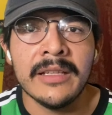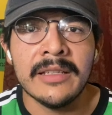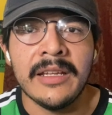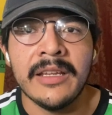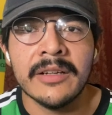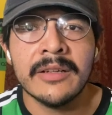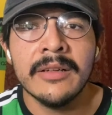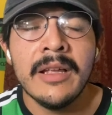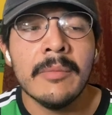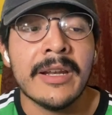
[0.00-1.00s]
the year,
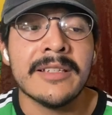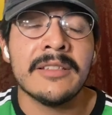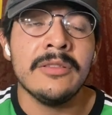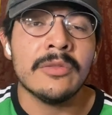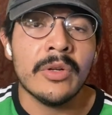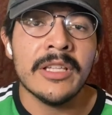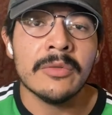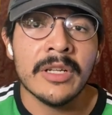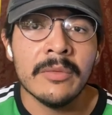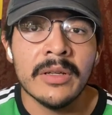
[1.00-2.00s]
but as soon
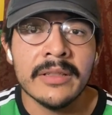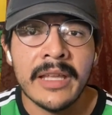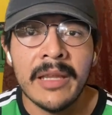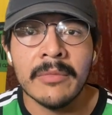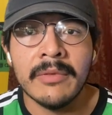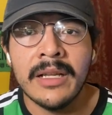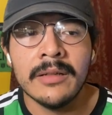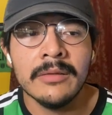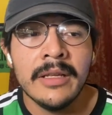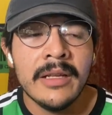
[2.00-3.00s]
2021 came
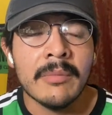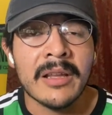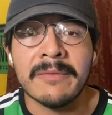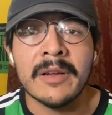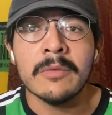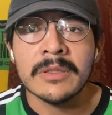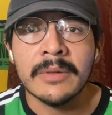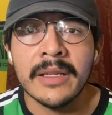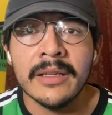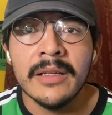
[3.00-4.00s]
around, my friend was
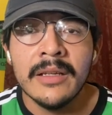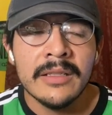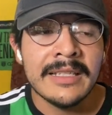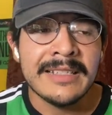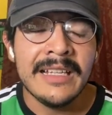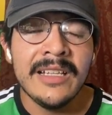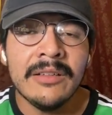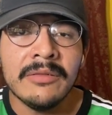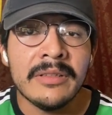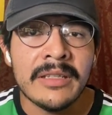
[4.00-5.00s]
right.
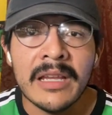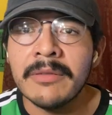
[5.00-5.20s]
Cecilio never